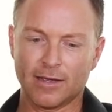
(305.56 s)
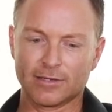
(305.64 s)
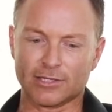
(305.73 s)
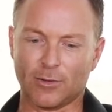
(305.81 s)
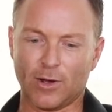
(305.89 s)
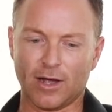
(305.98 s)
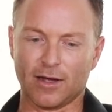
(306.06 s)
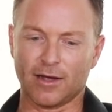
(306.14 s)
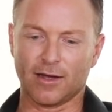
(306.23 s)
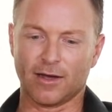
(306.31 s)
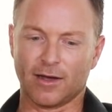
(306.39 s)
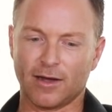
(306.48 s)
So
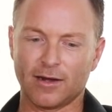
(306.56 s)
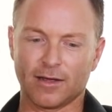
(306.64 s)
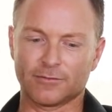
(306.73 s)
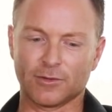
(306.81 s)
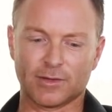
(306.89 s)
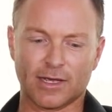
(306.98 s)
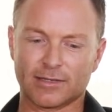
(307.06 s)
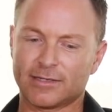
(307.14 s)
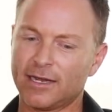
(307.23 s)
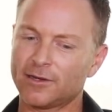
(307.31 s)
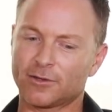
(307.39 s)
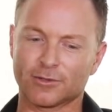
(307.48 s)
I love doing that.
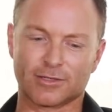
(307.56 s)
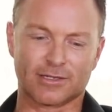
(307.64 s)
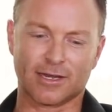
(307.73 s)
Santa Claus is